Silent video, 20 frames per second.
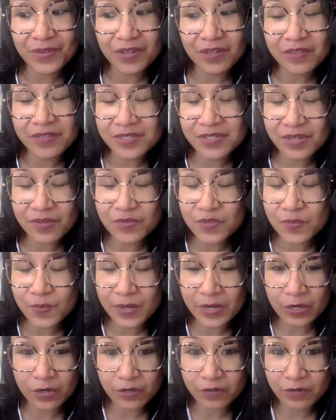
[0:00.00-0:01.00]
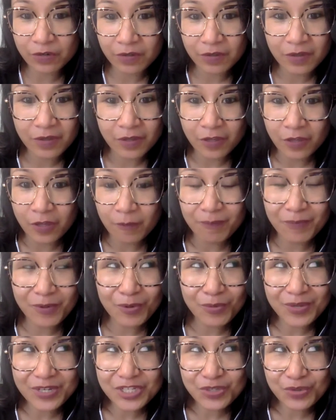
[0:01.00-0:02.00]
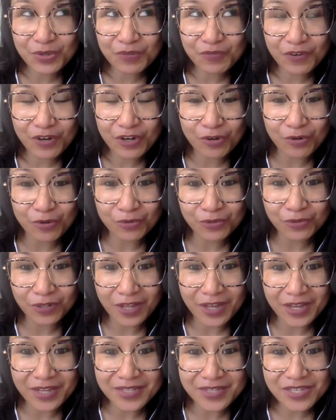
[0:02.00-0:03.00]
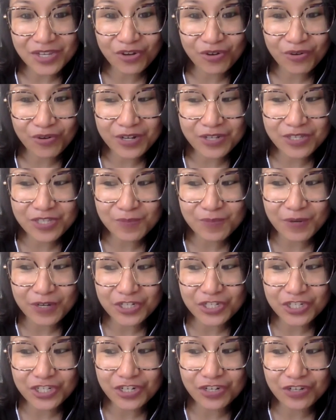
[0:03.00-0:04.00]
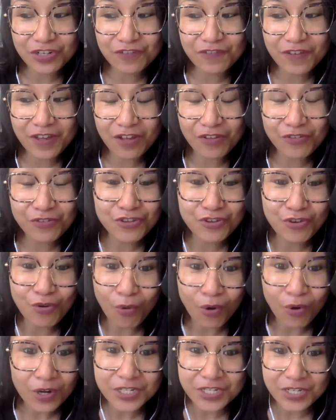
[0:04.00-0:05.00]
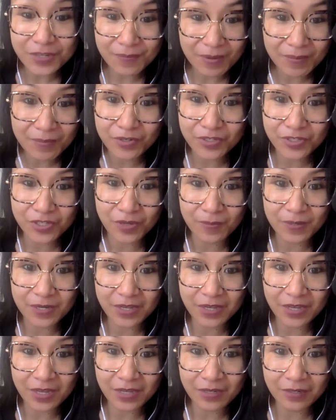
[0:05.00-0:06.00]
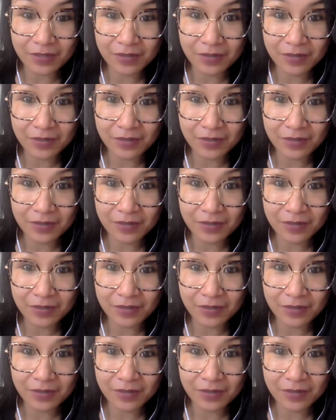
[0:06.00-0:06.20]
this sounds weird, but we do it for our own clients. Create a spreadsheet of how your team members communicate.